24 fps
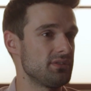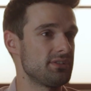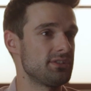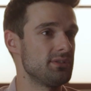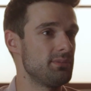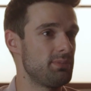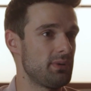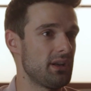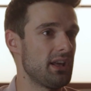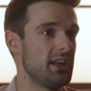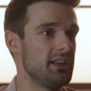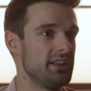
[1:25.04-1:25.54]

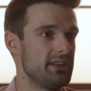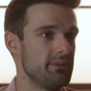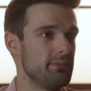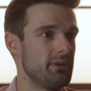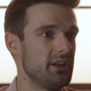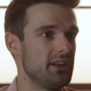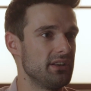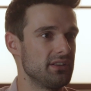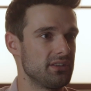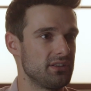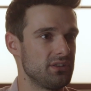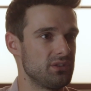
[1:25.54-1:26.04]
supply and
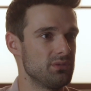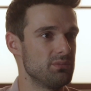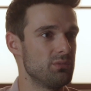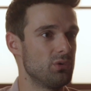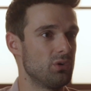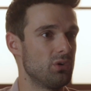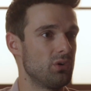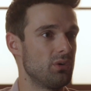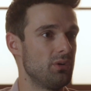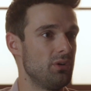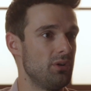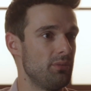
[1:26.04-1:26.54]
demand. The
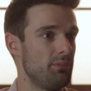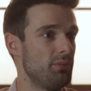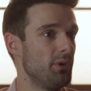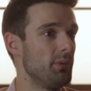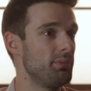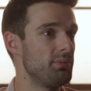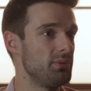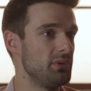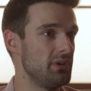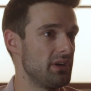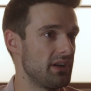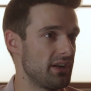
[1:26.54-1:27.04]
more
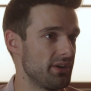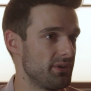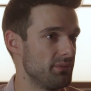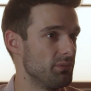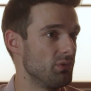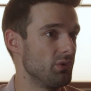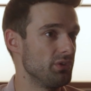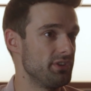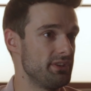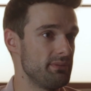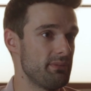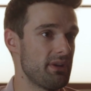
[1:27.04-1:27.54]
popular, the
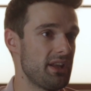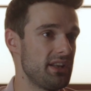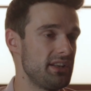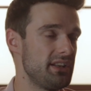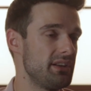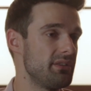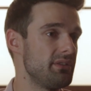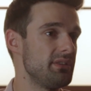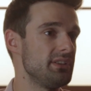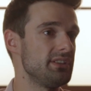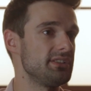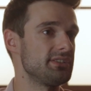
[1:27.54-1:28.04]
more demand
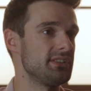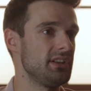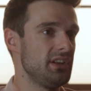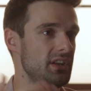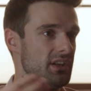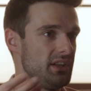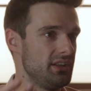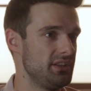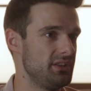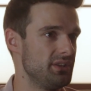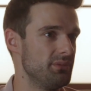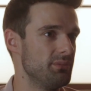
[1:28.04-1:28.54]
there is,
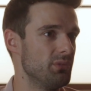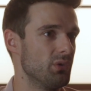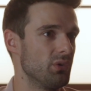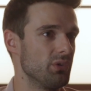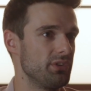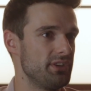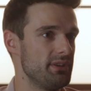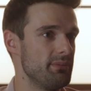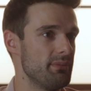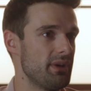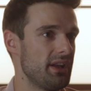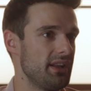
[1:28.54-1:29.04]
the more
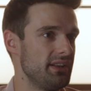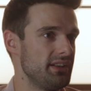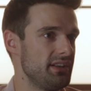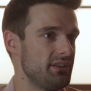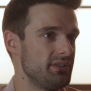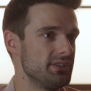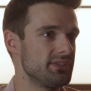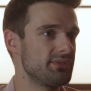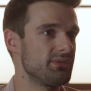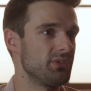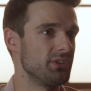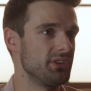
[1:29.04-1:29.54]
demand there
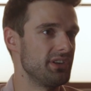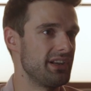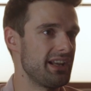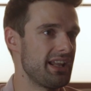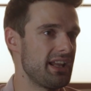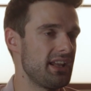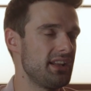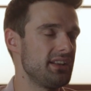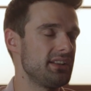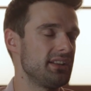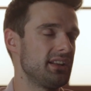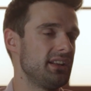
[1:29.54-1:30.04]
is for the
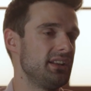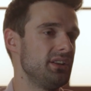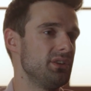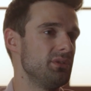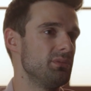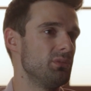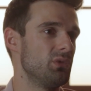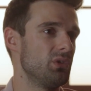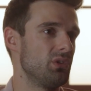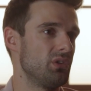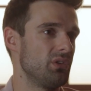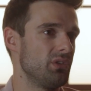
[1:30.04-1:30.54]
land, and
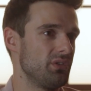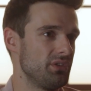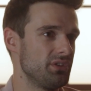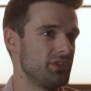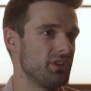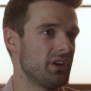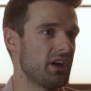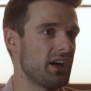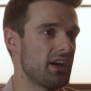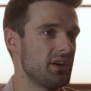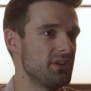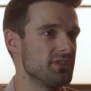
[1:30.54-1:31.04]
the
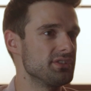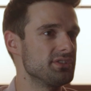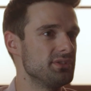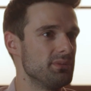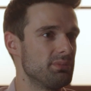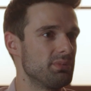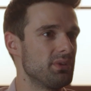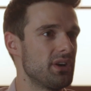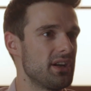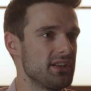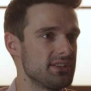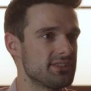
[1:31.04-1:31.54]
higher is the
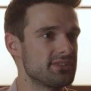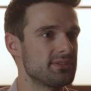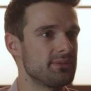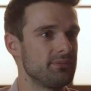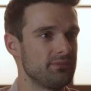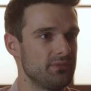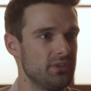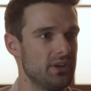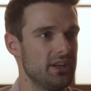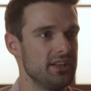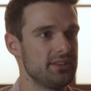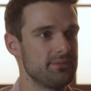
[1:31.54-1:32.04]
price,
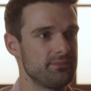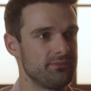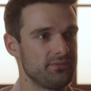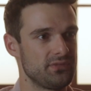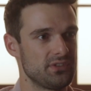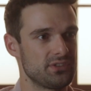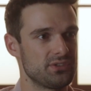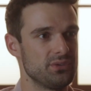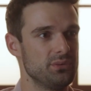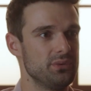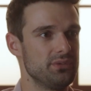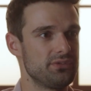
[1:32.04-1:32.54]
right?
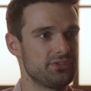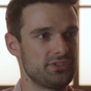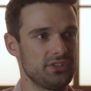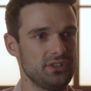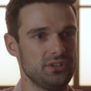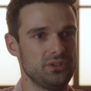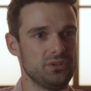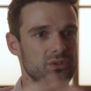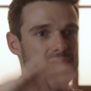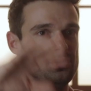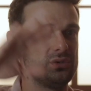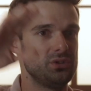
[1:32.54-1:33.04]
Mm-hmm. So we've seen
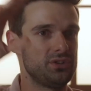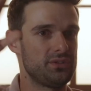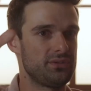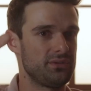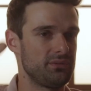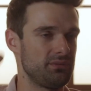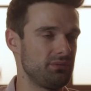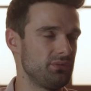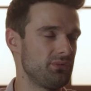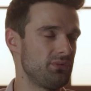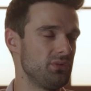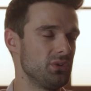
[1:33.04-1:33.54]
a huge
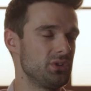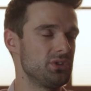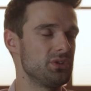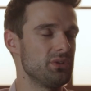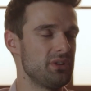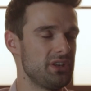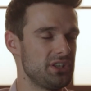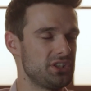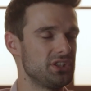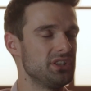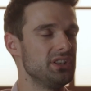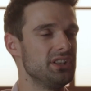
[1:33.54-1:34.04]

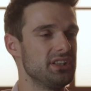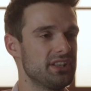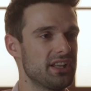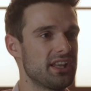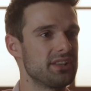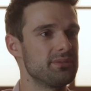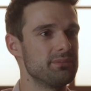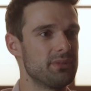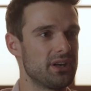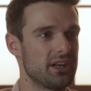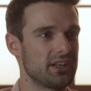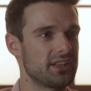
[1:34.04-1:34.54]
fluctuation in
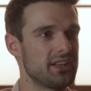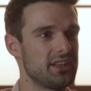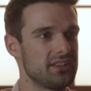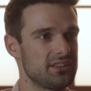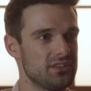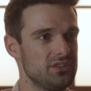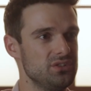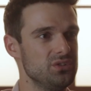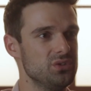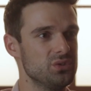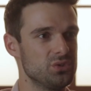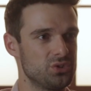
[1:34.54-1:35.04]
that market
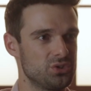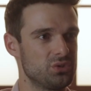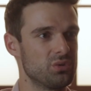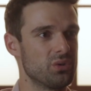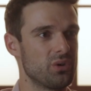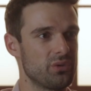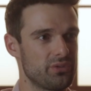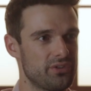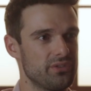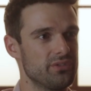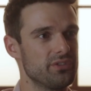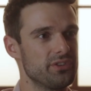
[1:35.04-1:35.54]
and huge
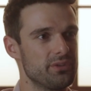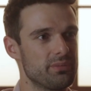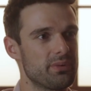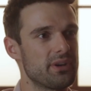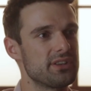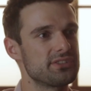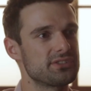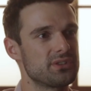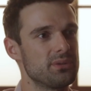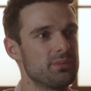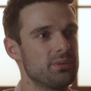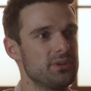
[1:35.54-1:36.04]
growth over the
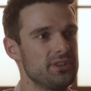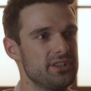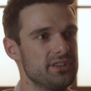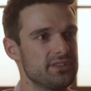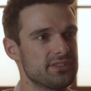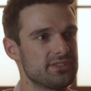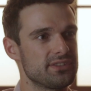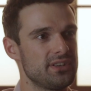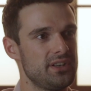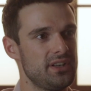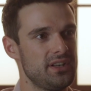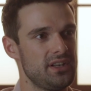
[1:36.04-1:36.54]
past couple of years.